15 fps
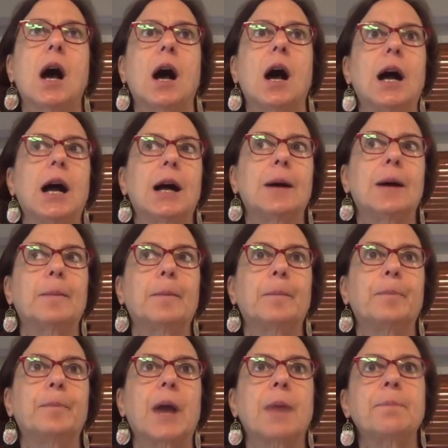
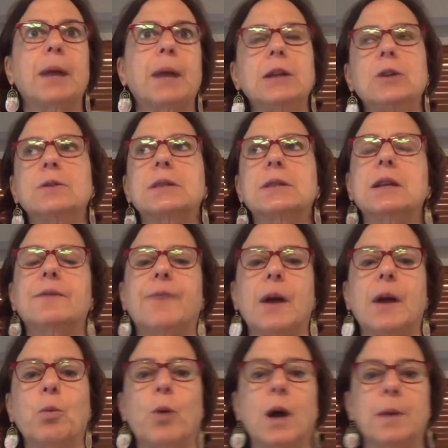I might use it if
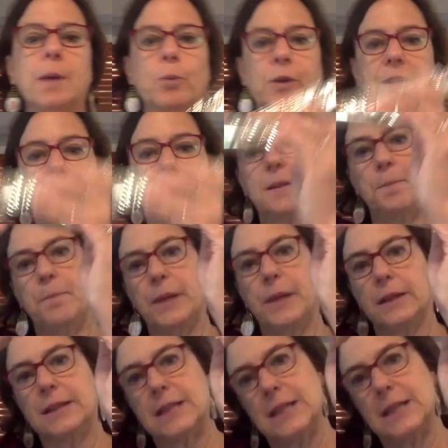I want more
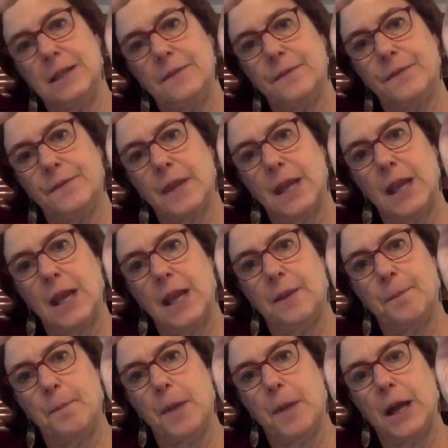stability
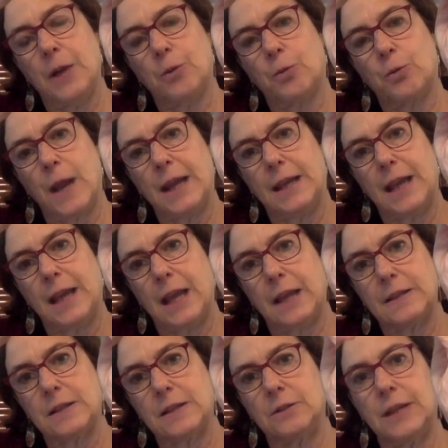in my right
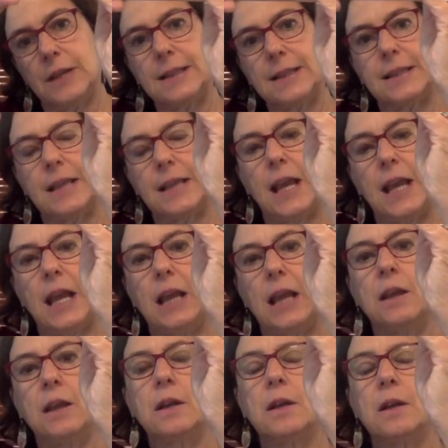hand. So let's
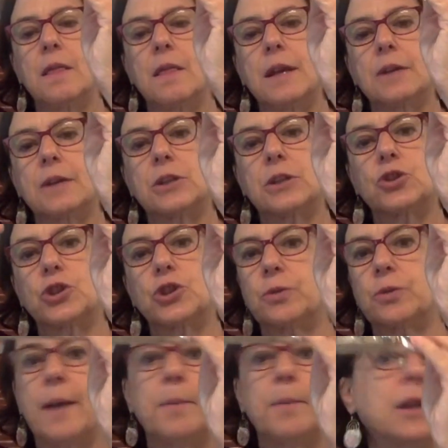say there's a
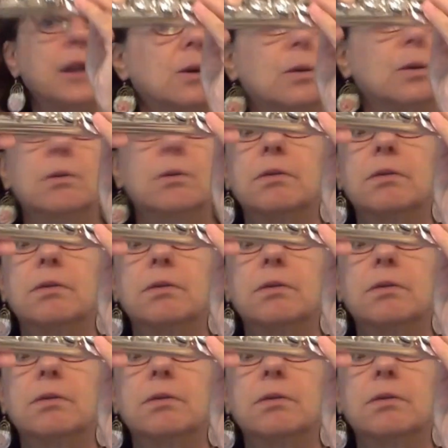tremolo